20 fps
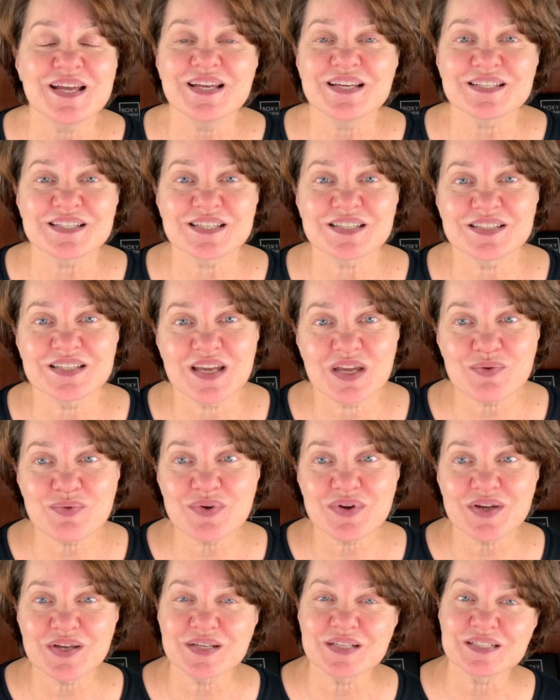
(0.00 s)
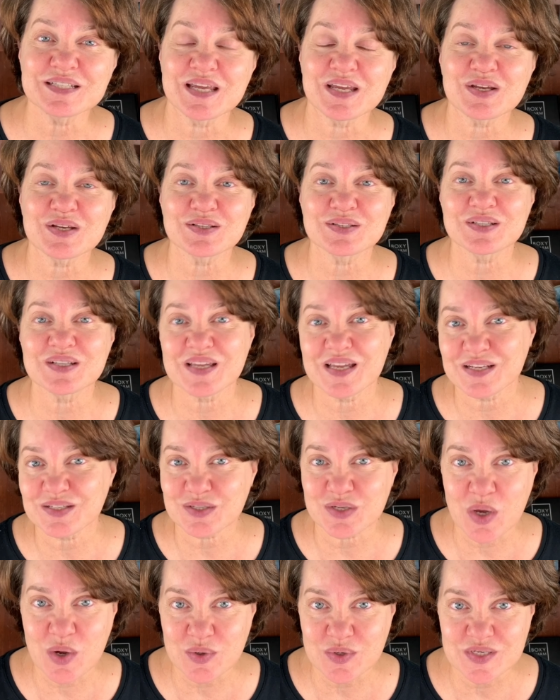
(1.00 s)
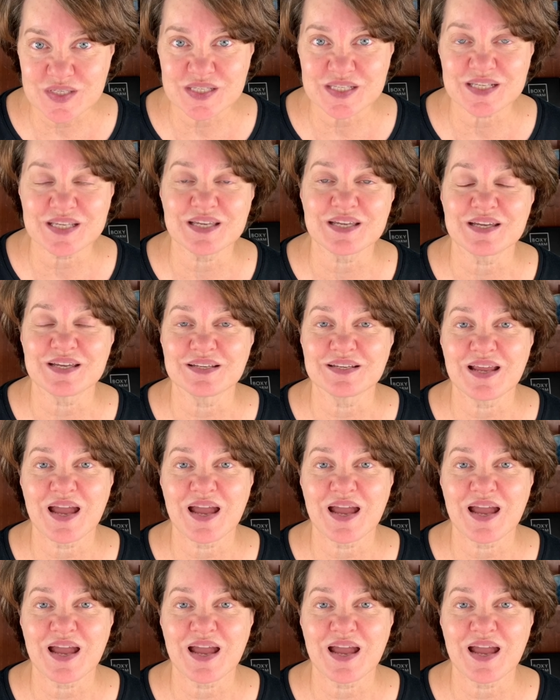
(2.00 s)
Today we're going to take a look at Yoga Skin.